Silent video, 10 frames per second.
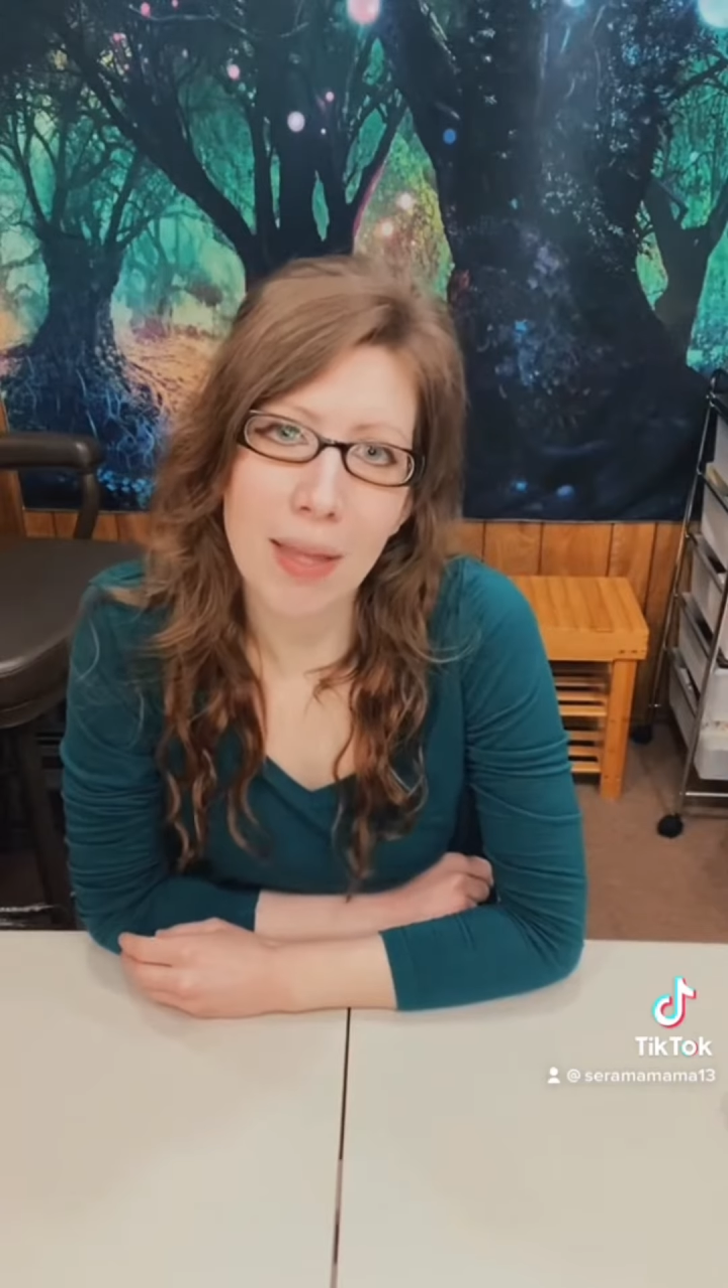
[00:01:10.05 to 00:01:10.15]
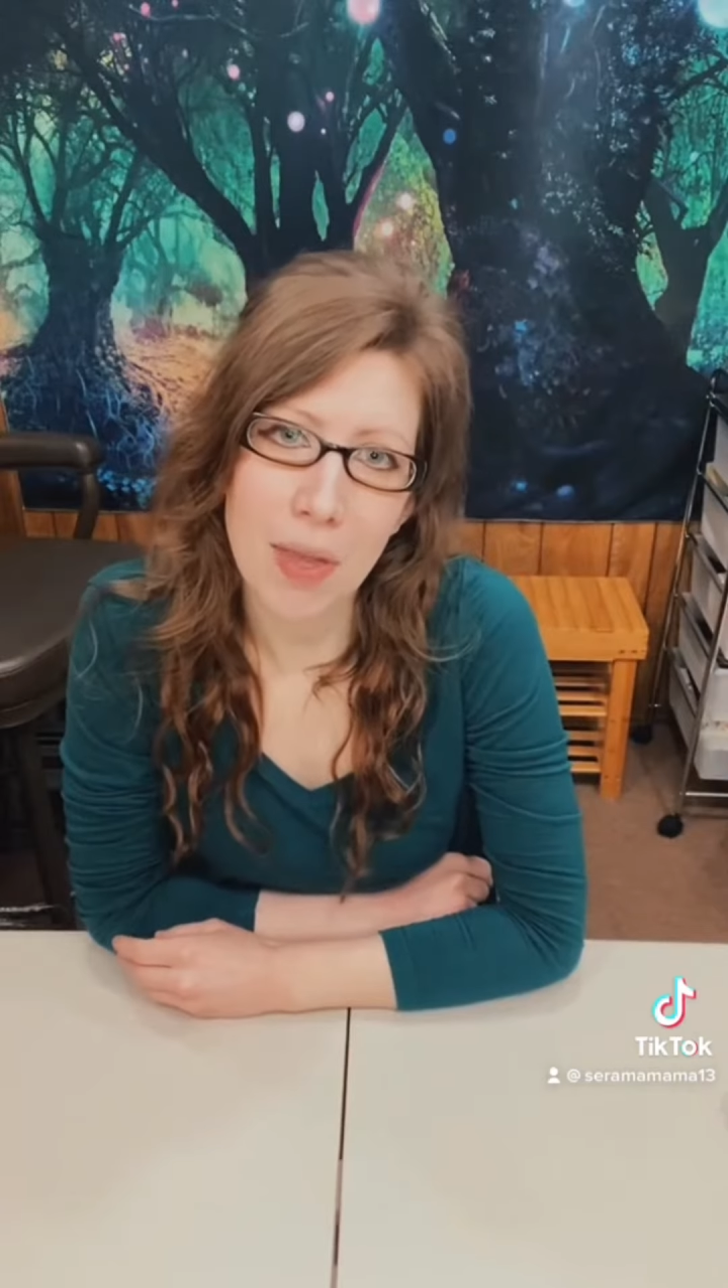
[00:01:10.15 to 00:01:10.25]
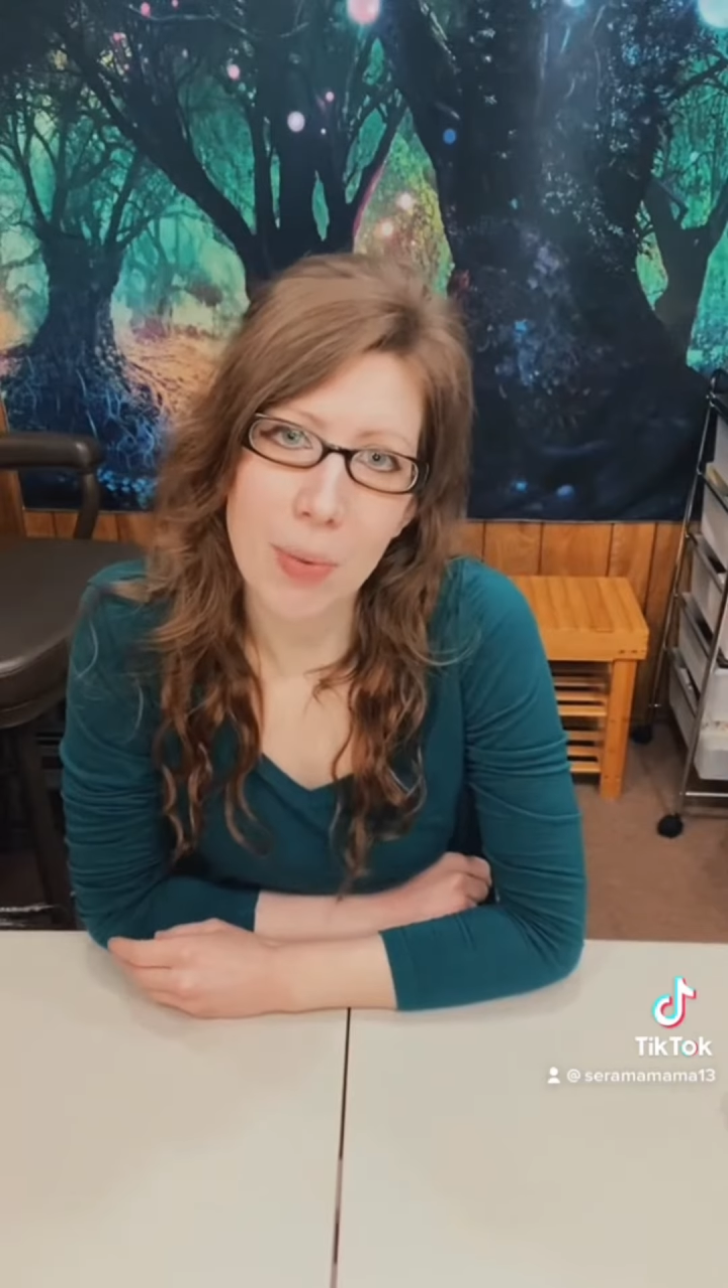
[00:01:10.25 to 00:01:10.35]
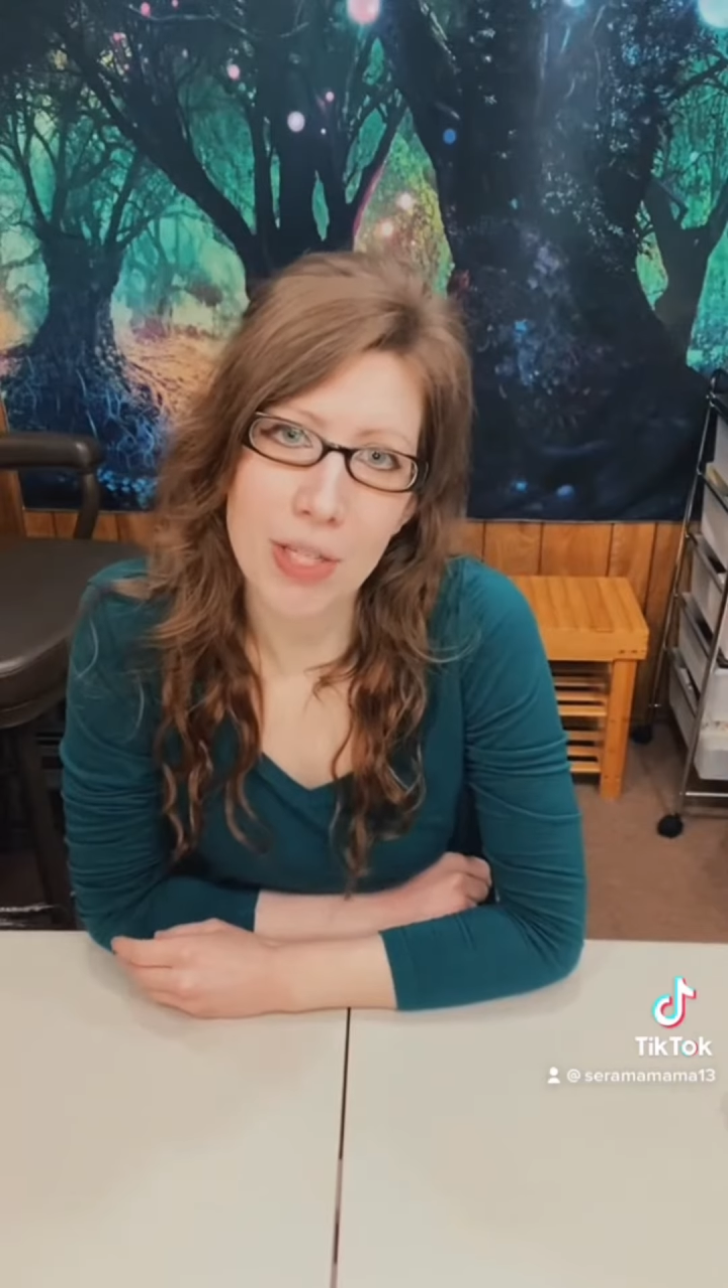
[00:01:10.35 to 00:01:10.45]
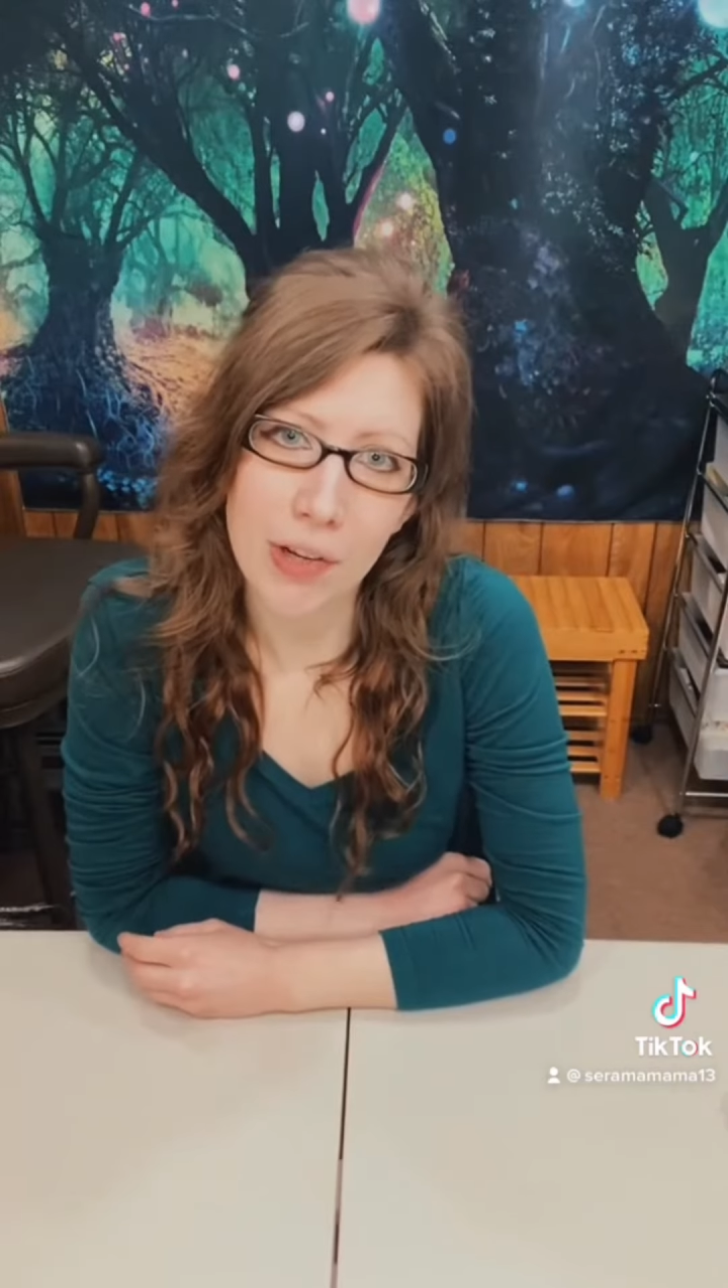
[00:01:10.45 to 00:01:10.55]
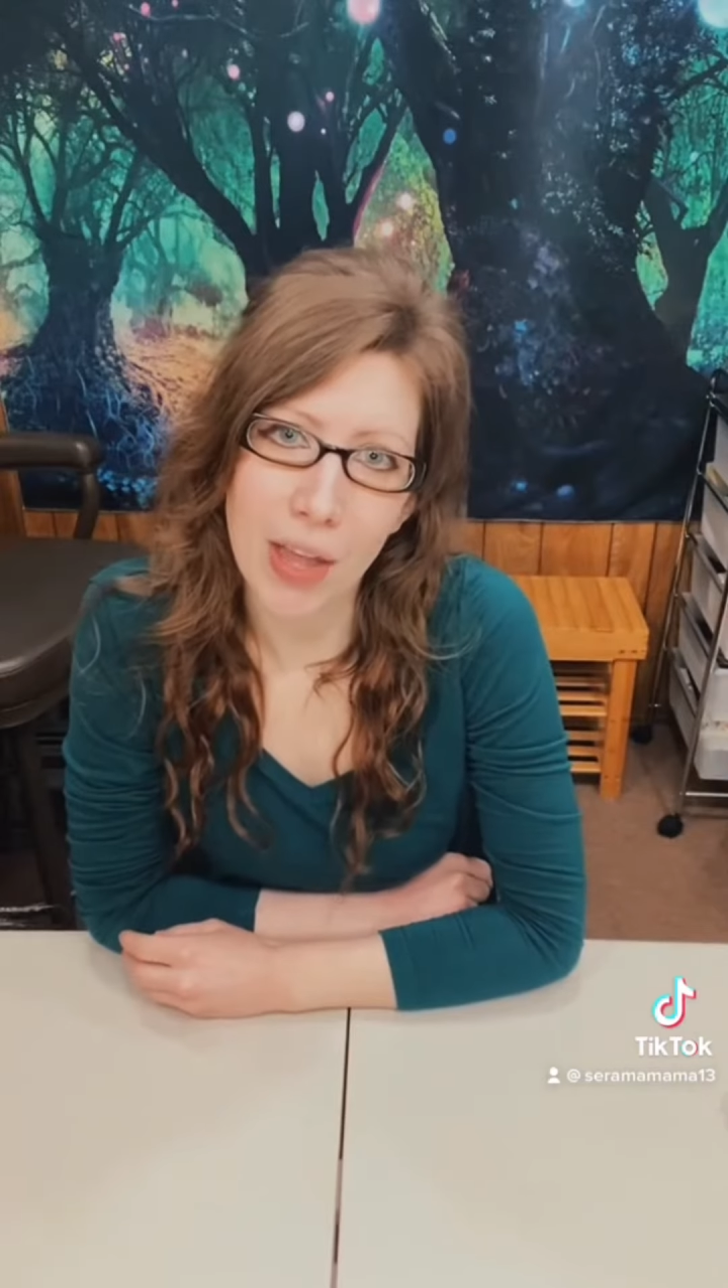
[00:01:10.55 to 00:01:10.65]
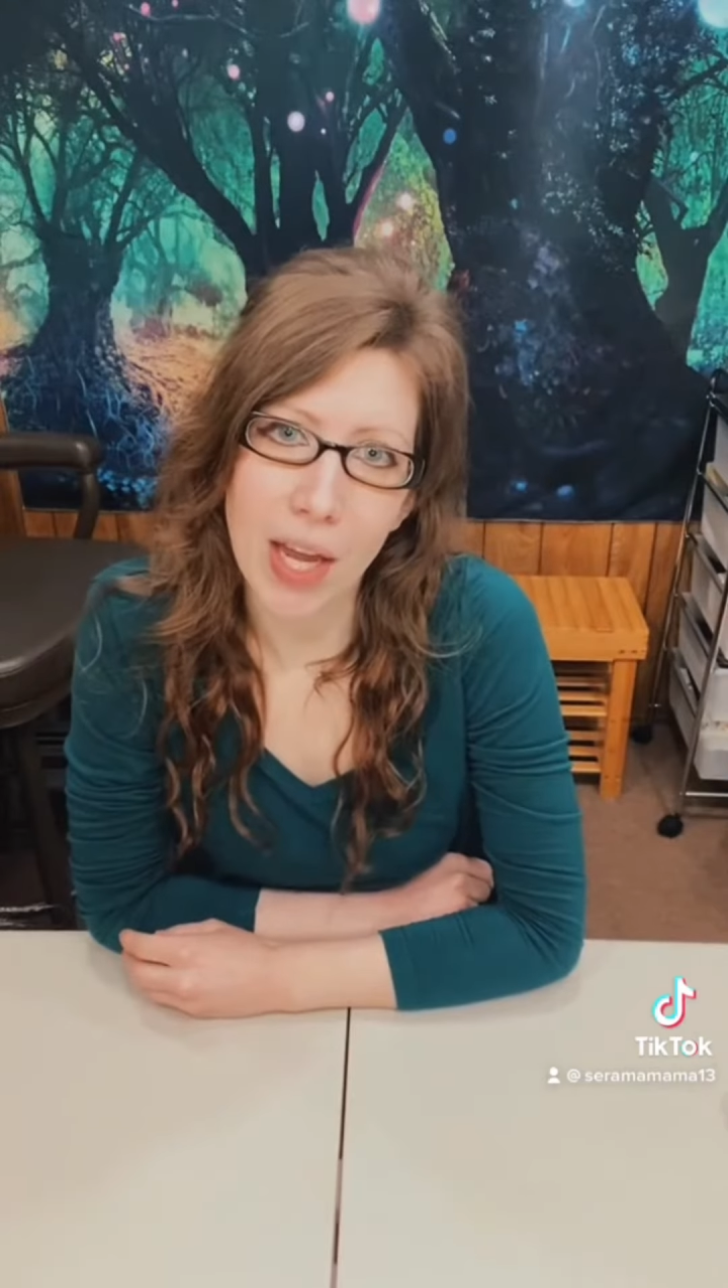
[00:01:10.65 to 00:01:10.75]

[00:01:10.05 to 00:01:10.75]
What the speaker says: the winter-like